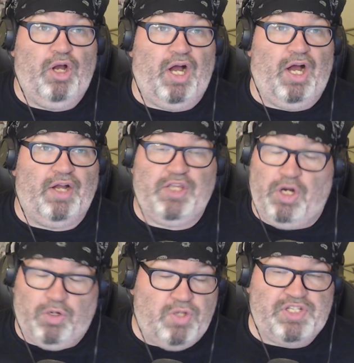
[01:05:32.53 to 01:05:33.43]
Uh, you
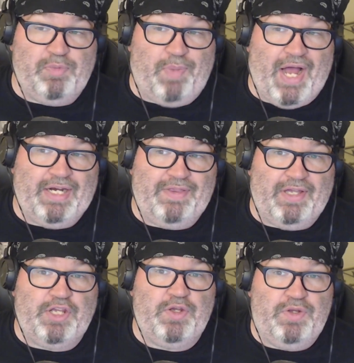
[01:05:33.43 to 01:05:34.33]
don't use it to buy
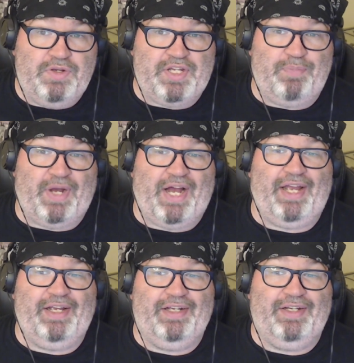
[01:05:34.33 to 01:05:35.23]
anything, you use it
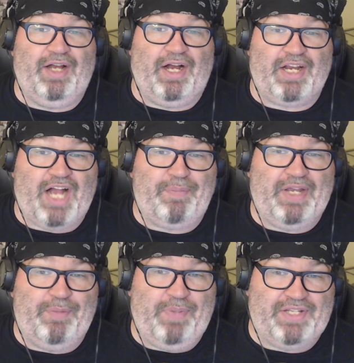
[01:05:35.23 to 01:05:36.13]
by uh,
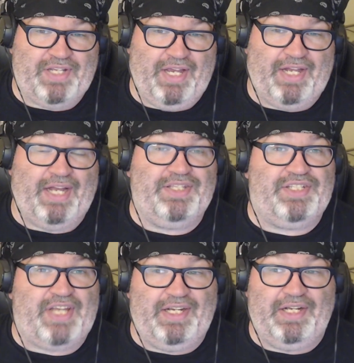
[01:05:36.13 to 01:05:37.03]
copying and pasting it and
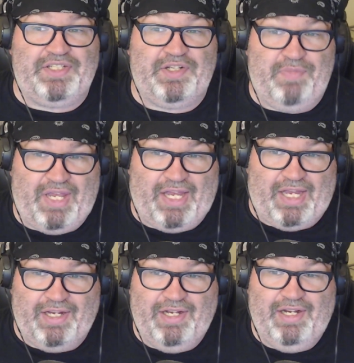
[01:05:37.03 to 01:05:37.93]
sending it to
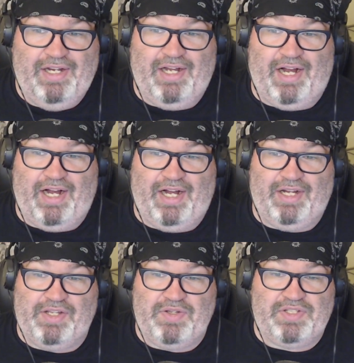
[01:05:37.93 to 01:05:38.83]
me.
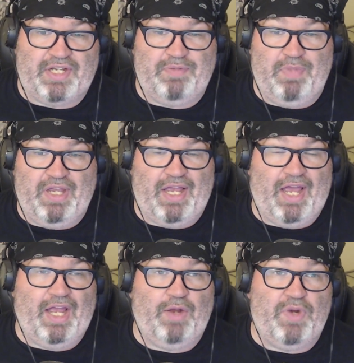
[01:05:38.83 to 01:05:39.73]
Uh, you send me
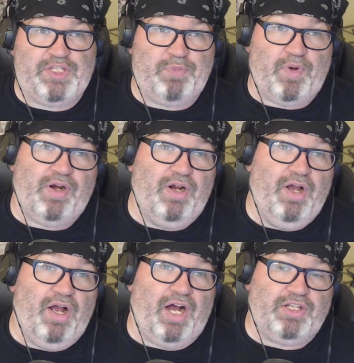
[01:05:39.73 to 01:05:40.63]
a whisper
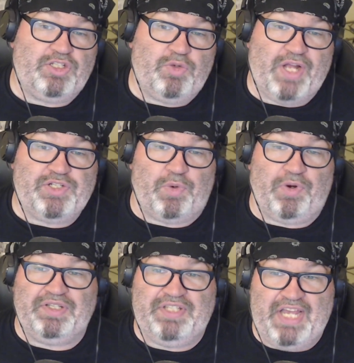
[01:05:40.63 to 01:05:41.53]
on Twitch or a
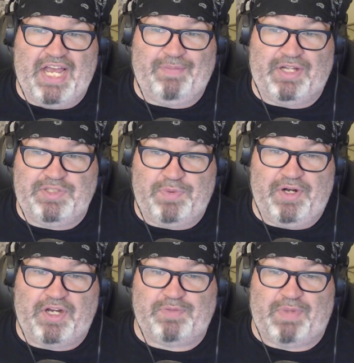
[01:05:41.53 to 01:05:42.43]
DM on Twitter
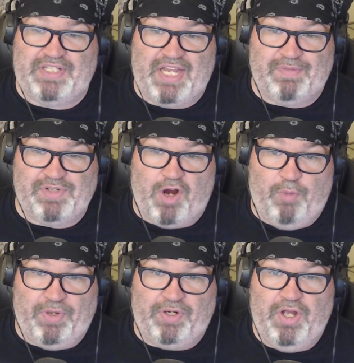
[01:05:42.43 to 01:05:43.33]
because my DMs are
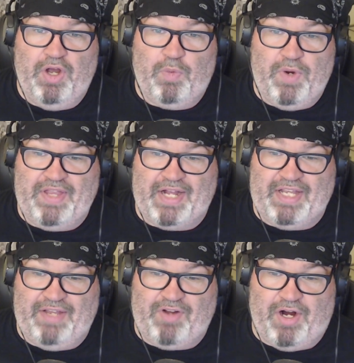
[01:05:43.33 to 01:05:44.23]
open with that
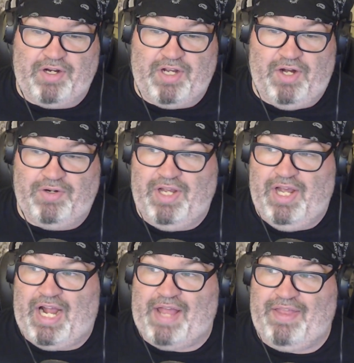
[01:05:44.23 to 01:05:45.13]
gift card code.
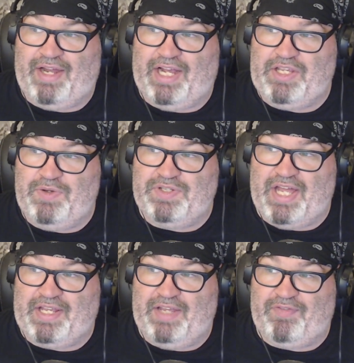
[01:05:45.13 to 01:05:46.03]
And then I use
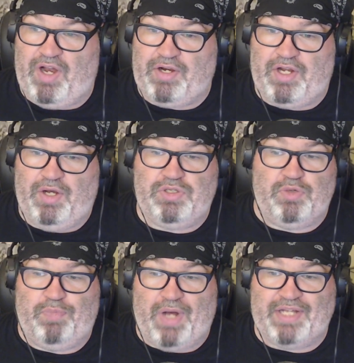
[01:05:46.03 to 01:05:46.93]
that gift card code to
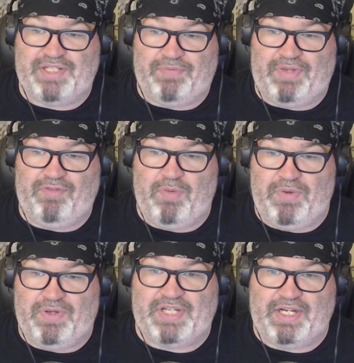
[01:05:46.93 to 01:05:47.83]
buy something from
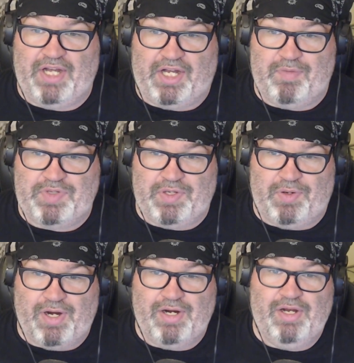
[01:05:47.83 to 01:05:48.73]
USA Gundam
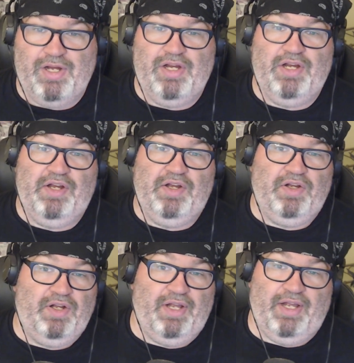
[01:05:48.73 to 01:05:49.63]
Store.
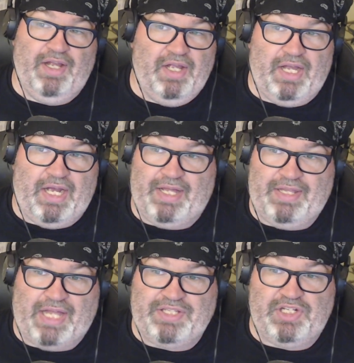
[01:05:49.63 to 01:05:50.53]
And
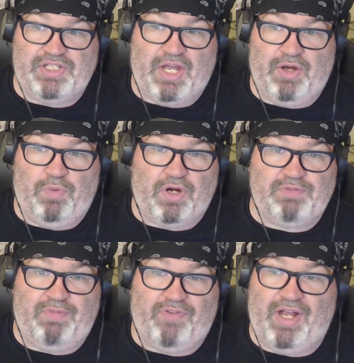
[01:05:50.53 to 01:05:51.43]
that's just how it works,
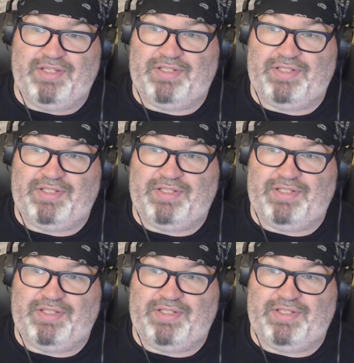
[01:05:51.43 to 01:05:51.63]
my friends.